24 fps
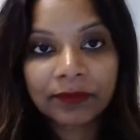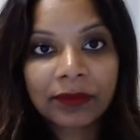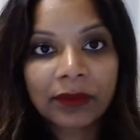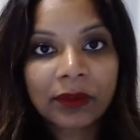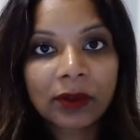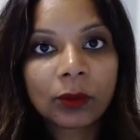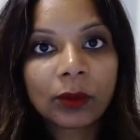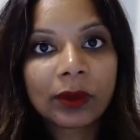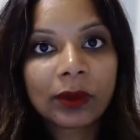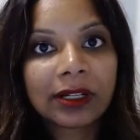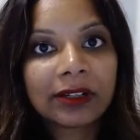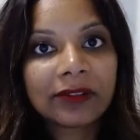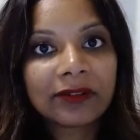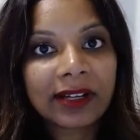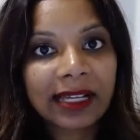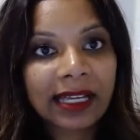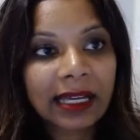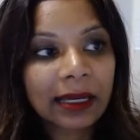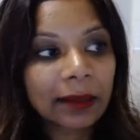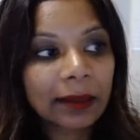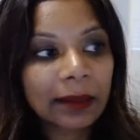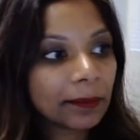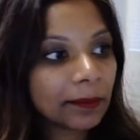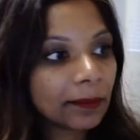What if I
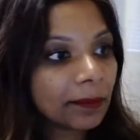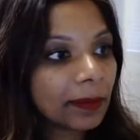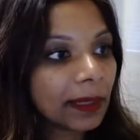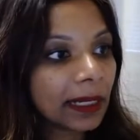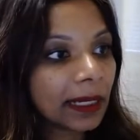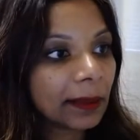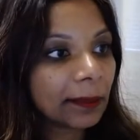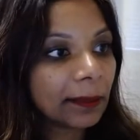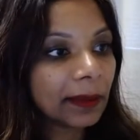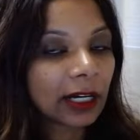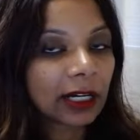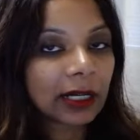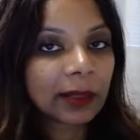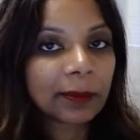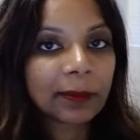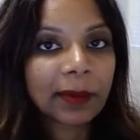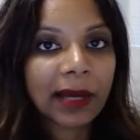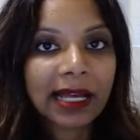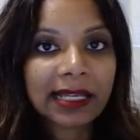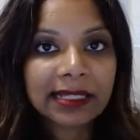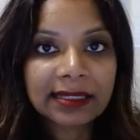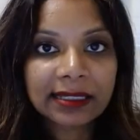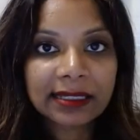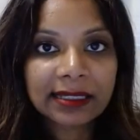get married
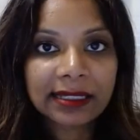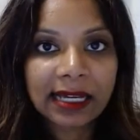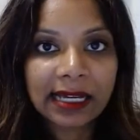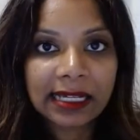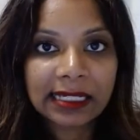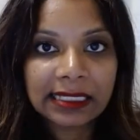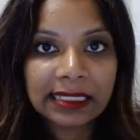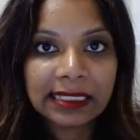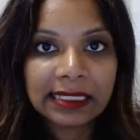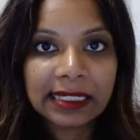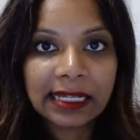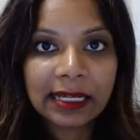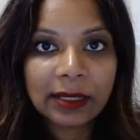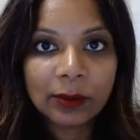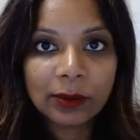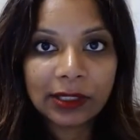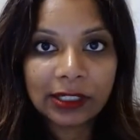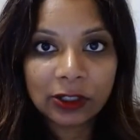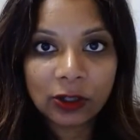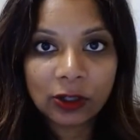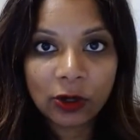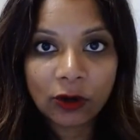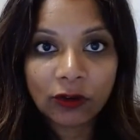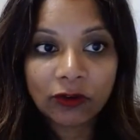past the 90-day
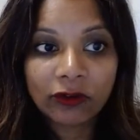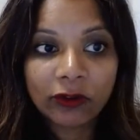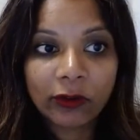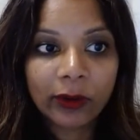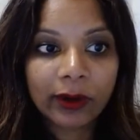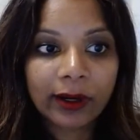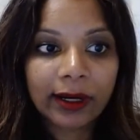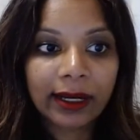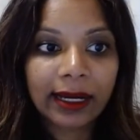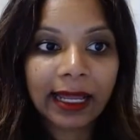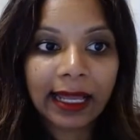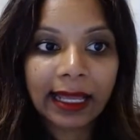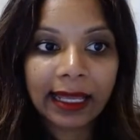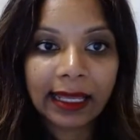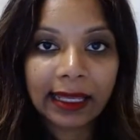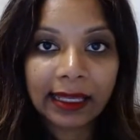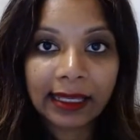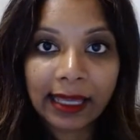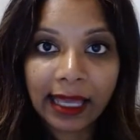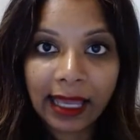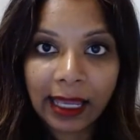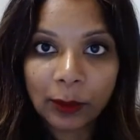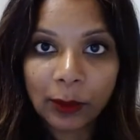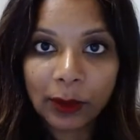window for a
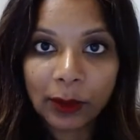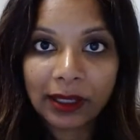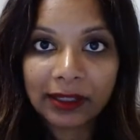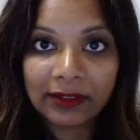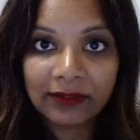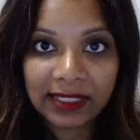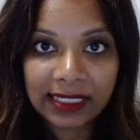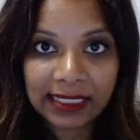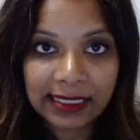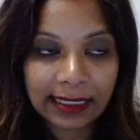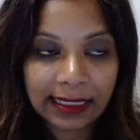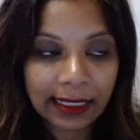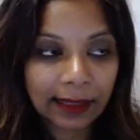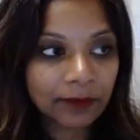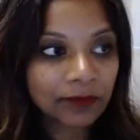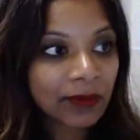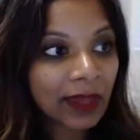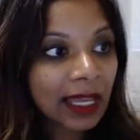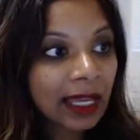K-1 visa?